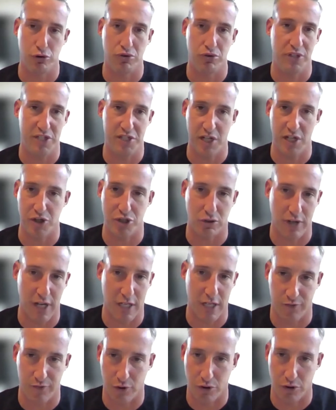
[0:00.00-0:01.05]

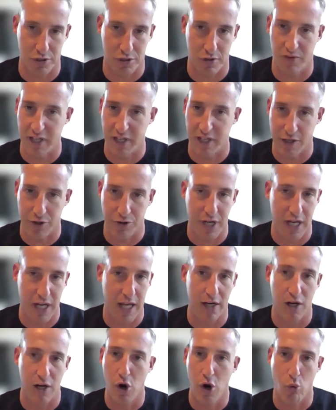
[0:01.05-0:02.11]
decentralized version of the
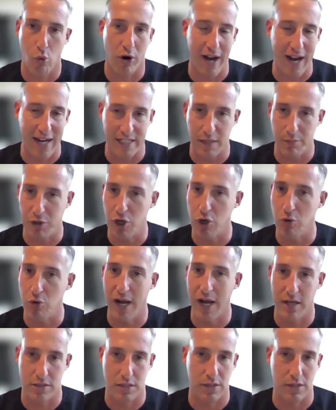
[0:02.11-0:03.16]
internet where
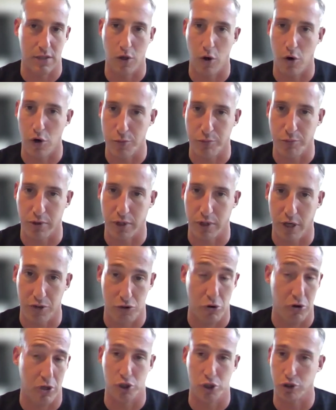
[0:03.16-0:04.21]
AWS and the large players
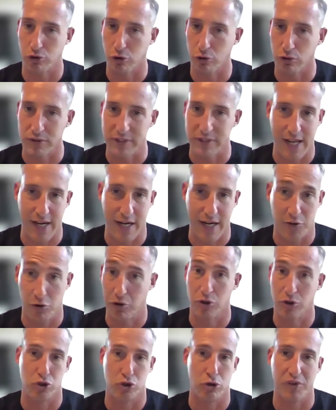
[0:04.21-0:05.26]
don't control data and don't
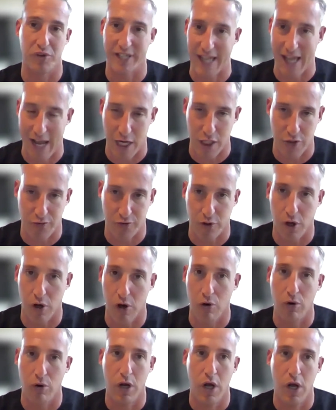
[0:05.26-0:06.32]
control the cash
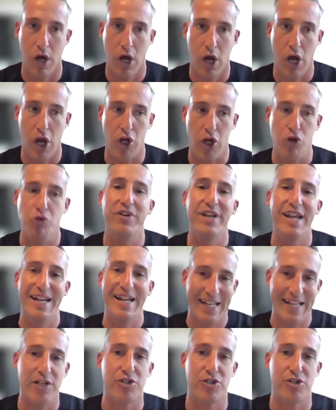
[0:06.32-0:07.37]
flow, you
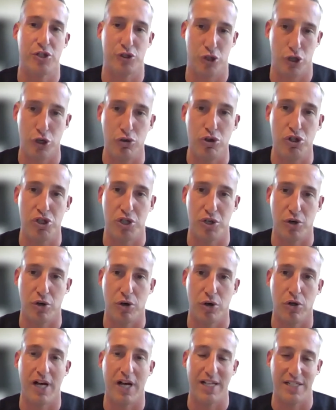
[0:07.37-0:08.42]
need
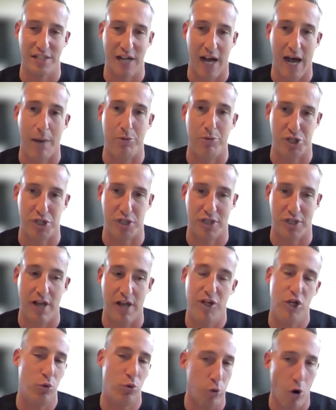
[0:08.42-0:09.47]
institutional adoption, and
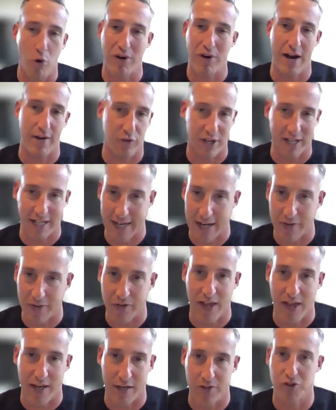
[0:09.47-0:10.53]
you won't ever get
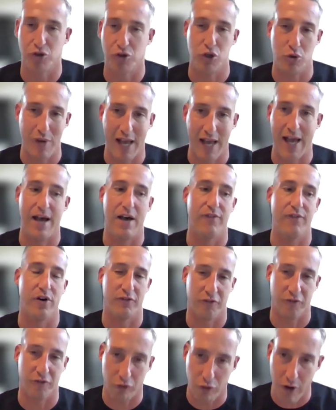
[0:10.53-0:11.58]
that until you have a
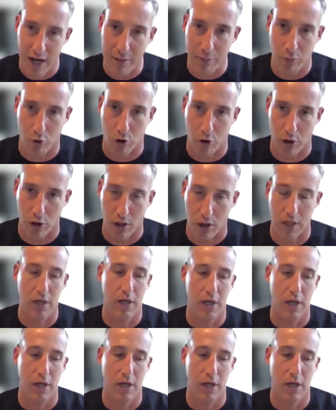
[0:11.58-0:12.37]
framework